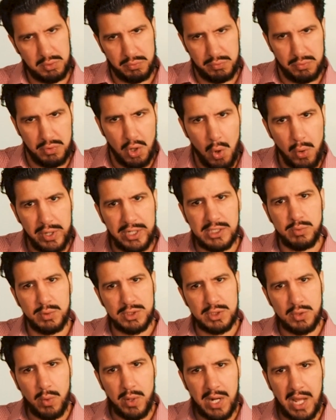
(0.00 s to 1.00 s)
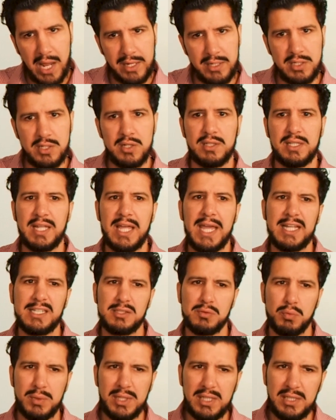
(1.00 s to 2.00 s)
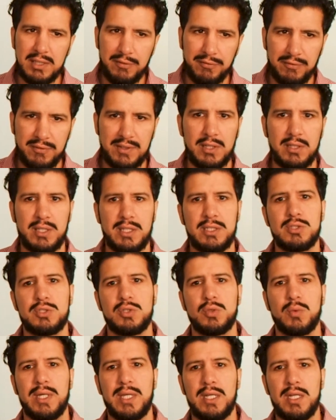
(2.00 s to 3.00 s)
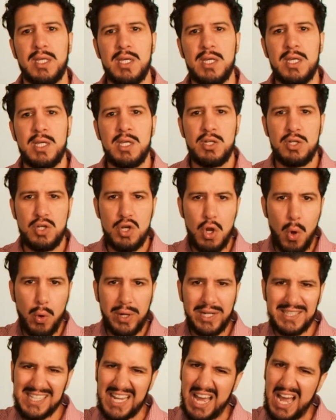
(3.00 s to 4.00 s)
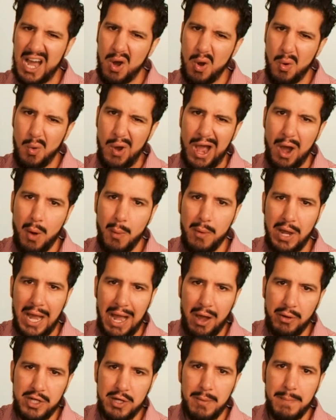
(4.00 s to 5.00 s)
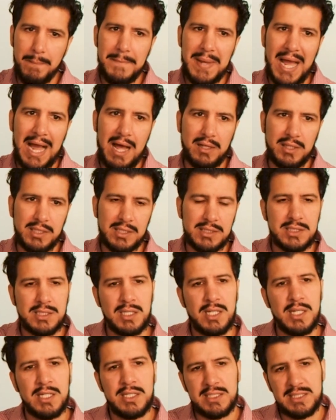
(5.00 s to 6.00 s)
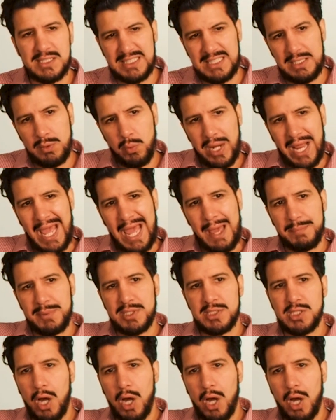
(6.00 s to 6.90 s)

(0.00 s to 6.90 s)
notice what's going on in your legs. Really feel into it. Notice how you're balanced. See what happens